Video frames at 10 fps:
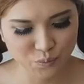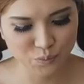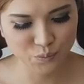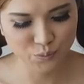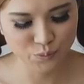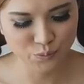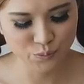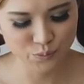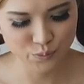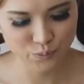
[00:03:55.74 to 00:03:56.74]

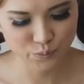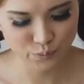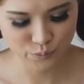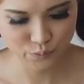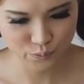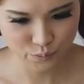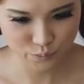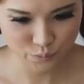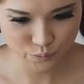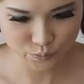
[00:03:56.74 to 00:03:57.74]

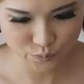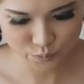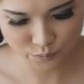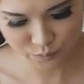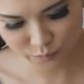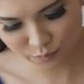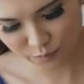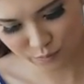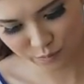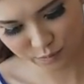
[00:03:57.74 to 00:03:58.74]

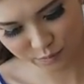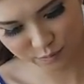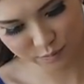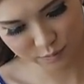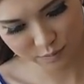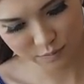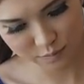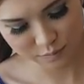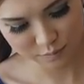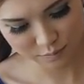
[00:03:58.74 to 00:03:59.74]

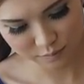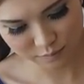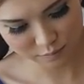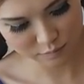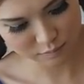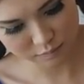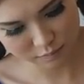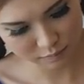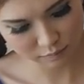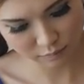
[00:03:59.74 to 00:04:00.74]

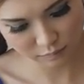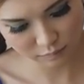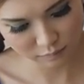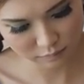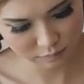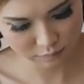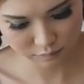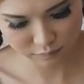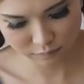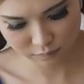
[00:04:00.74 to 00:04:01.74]

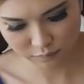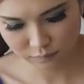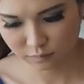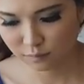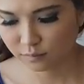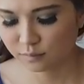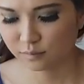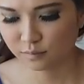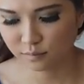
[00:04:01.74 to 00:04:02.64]
No one is speaking in this clip.